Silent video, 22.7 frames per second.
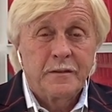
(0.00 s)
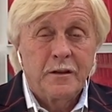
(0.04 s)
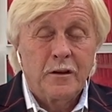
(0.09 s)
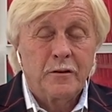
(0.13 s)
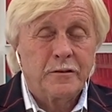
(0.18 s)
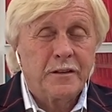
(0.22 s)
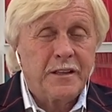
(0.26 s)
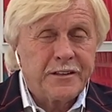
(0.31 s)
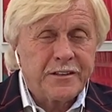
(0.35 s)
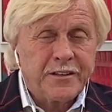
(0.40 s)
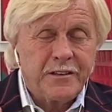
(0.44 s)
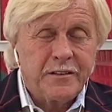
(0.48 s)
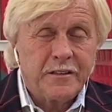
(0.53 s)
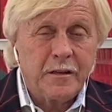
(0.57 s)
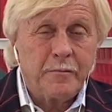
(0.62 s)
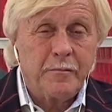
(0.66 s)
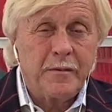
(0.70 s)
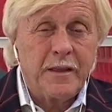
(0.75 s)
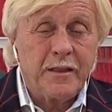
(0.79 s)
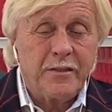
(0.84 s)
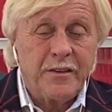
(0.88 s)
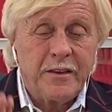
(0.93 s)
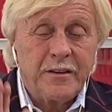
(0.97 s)
Listen to
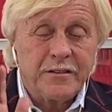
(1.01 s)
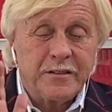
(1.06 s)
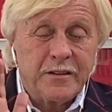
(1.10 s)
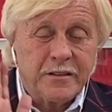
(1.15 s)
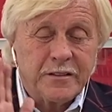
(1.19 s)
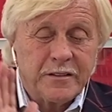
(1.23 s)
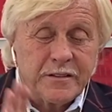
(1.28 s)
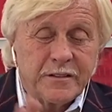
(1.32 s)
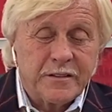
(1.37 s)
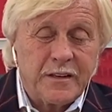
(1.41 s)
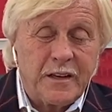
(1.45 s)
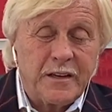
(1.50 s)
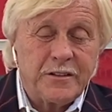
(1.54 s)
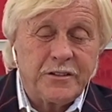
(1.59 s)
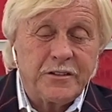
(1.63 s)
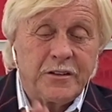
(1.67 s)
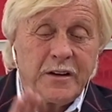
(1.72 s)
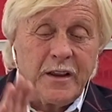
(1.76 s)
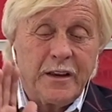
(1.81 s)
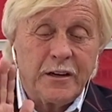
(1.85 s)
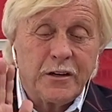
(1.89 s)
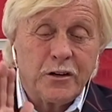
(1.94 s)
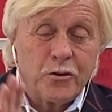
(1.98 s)
me. This is such
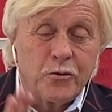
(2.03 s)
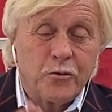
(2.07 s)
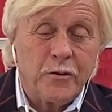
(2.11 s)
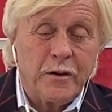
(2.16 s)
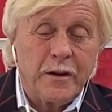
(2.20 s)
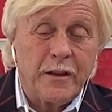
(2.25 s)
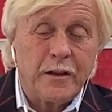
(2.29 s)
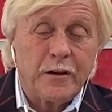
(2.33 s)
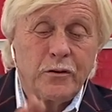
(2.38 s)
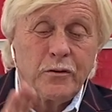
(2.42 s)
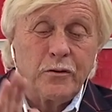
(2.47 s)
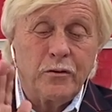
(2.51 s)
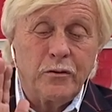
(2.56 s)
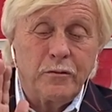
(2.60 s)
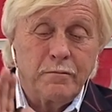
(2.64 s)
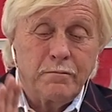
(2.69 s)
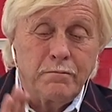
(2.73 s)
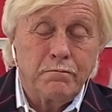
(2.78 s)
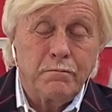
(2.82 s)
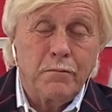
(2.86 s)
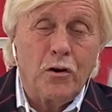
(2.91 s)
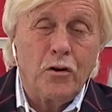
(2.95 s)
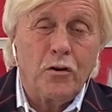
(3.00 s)
a critical
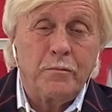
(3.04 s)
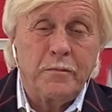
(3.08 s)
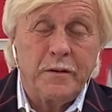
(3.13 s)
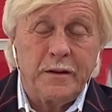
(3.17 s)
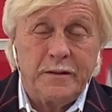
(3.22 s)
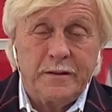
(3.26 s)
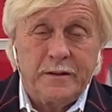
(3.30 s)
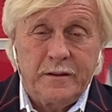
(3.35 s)
moment